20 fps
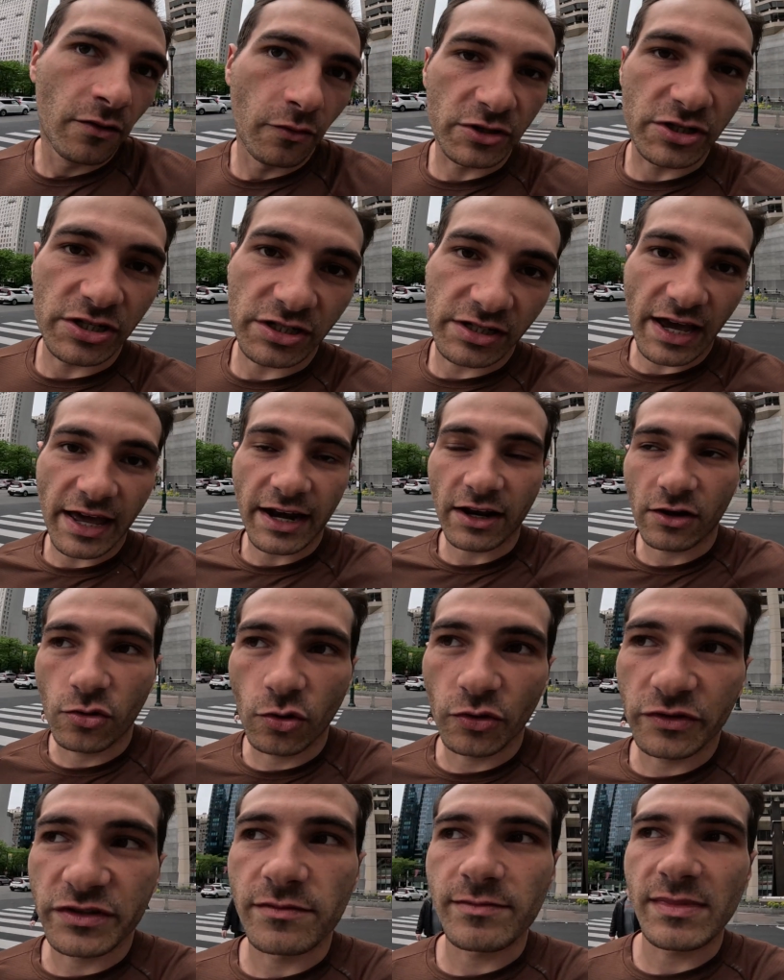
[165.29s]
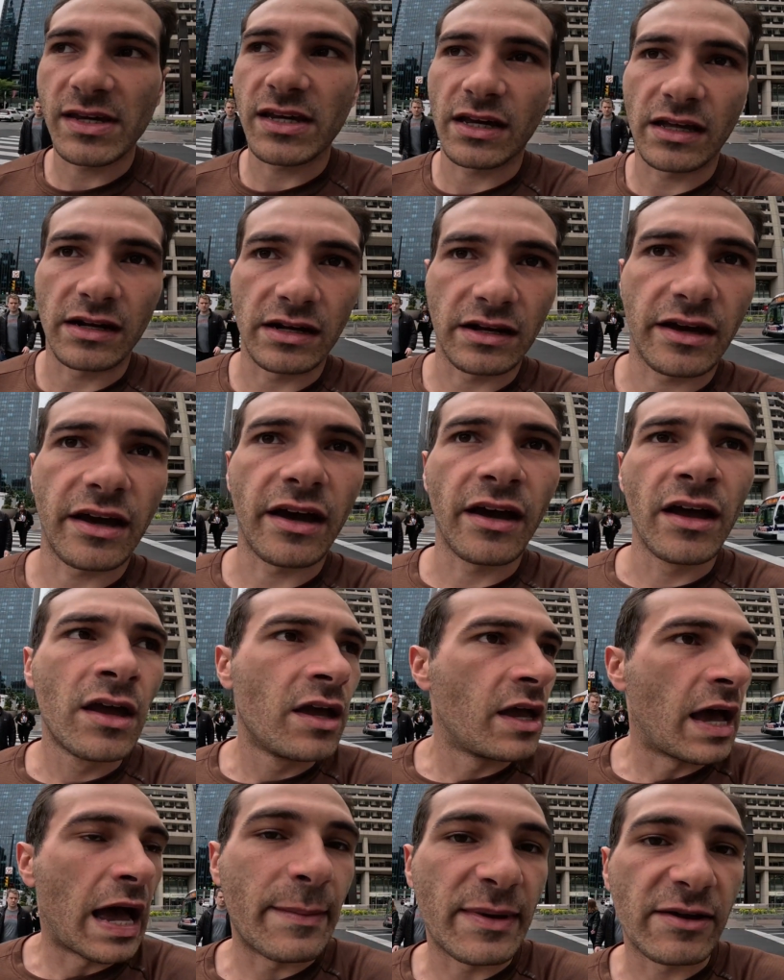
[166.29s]
which is kind of cool to me. And
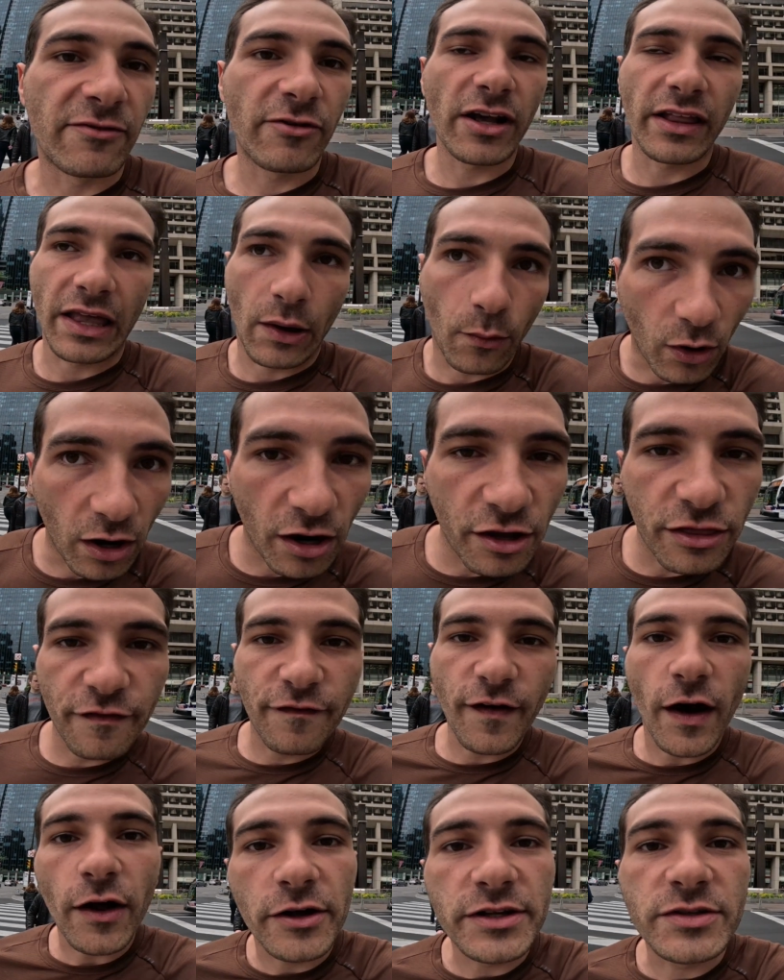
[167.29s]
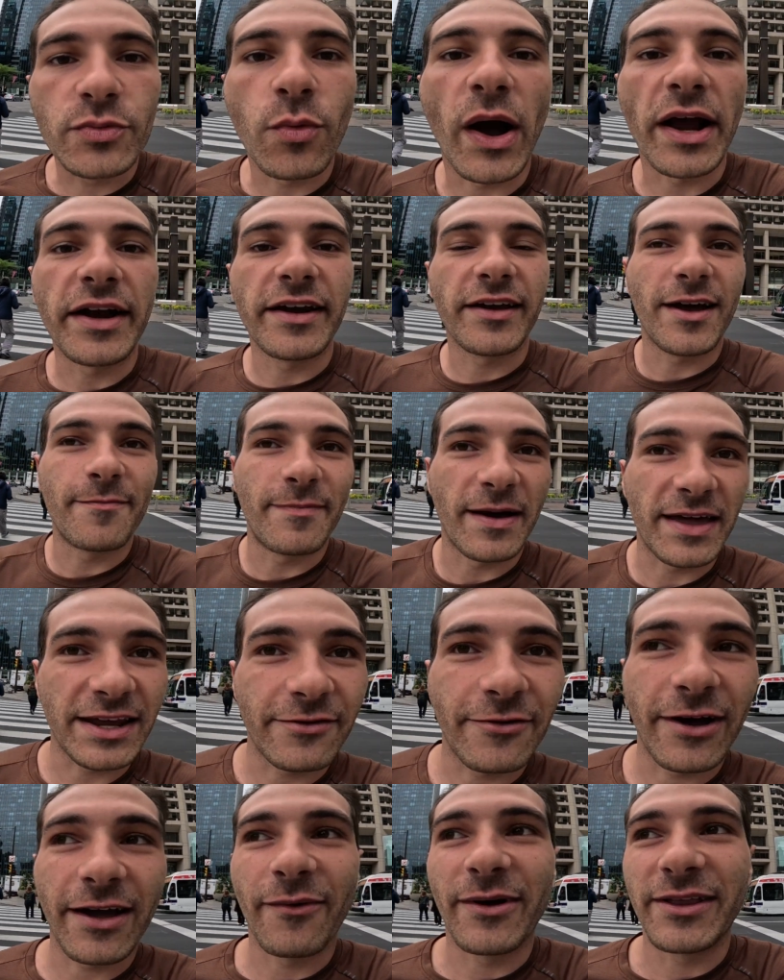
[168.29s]
uh, I mean, really, where are the photos winding up
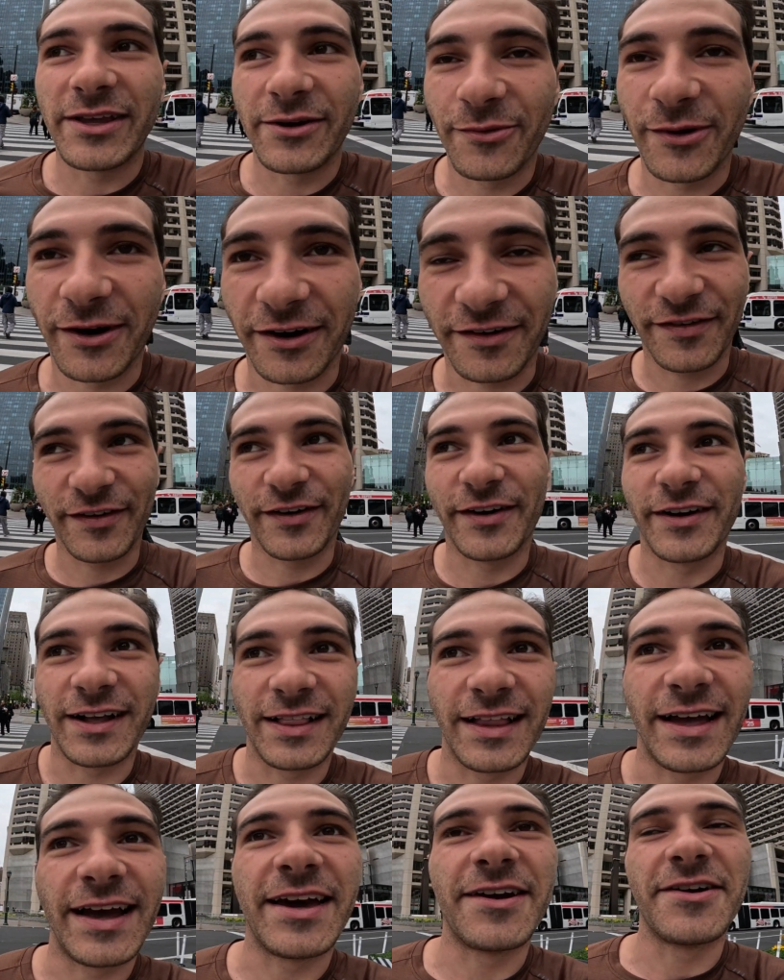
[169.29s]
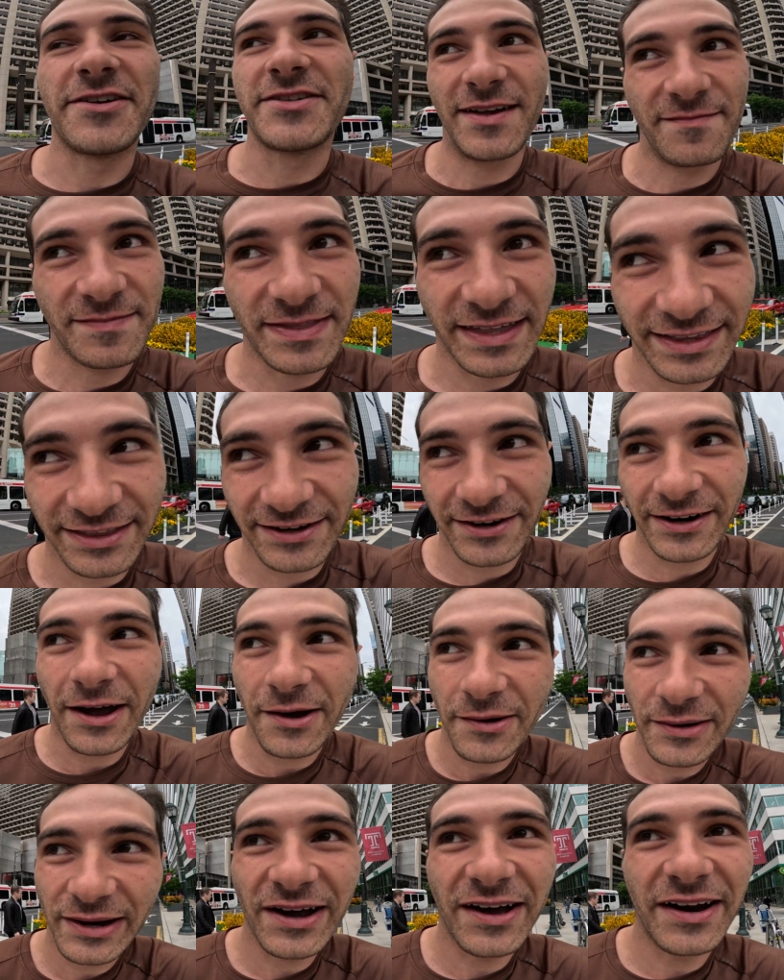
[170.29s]
anyway when you work for a client or something? They're
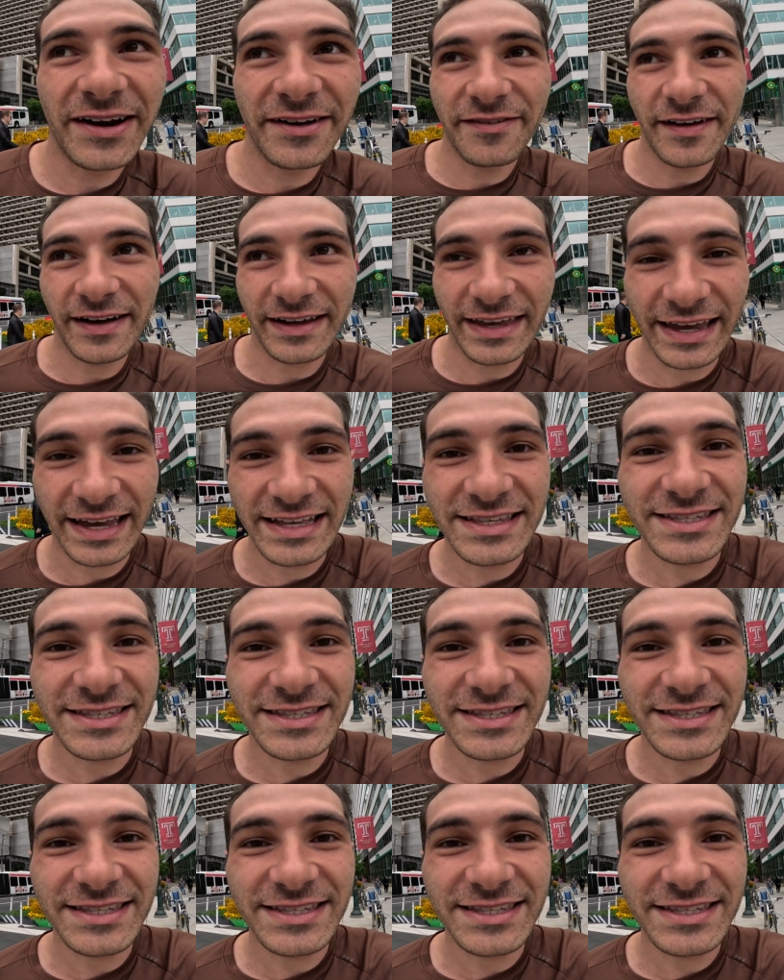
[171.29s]
going on a fucking